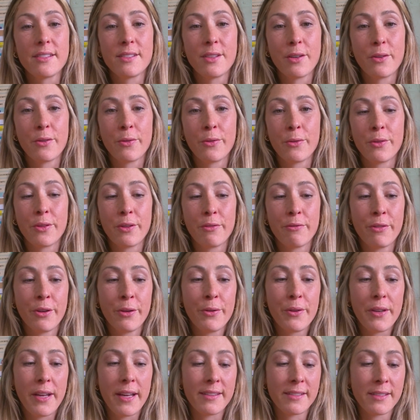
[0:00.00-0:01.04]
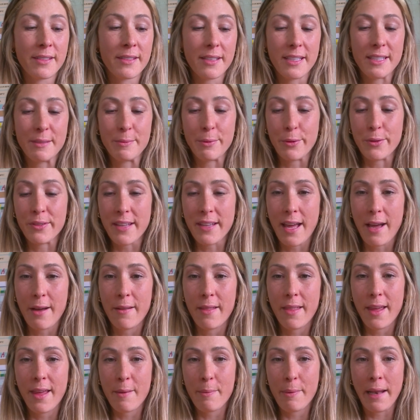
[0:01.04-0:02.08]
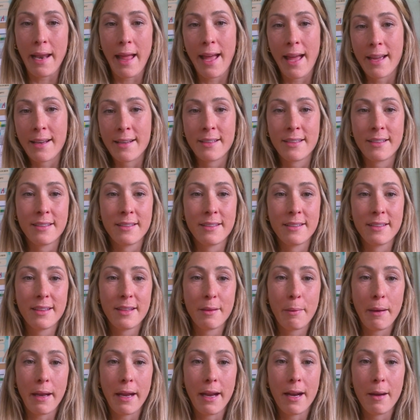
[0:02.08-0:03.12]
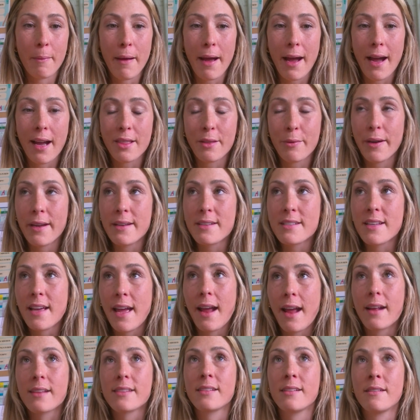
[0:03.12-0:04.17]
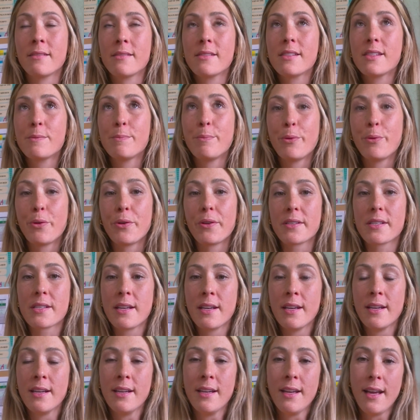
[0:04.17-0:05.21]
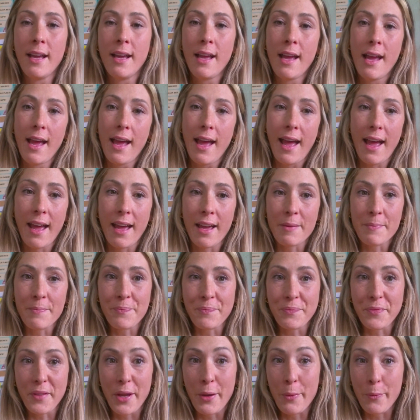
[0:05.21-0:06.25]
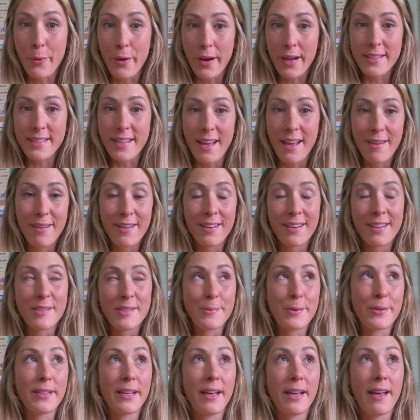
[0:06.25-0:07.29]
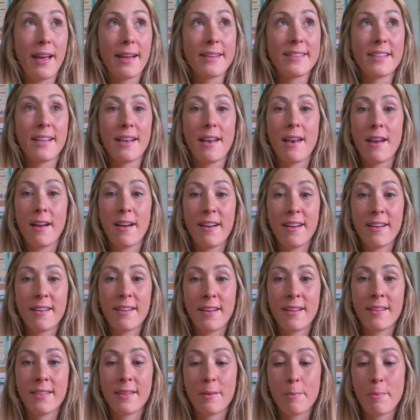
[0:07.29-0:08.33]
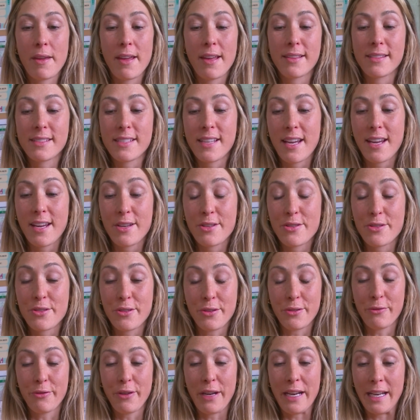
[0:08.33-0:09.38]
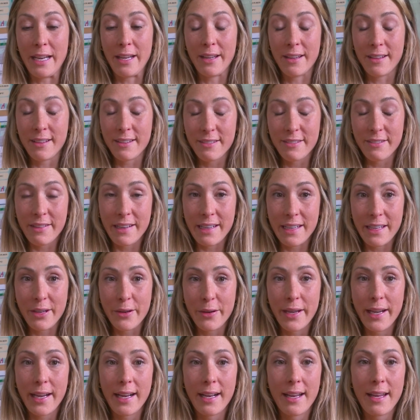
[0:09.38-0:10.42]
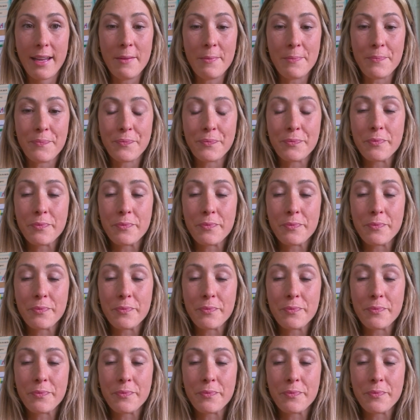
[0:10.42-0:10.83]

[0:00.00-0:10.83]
So the route isn't, I suppose, how they plan the player pathway to excellence, but it worked out, and I suppose I had to learn on the big stage really, really quickly.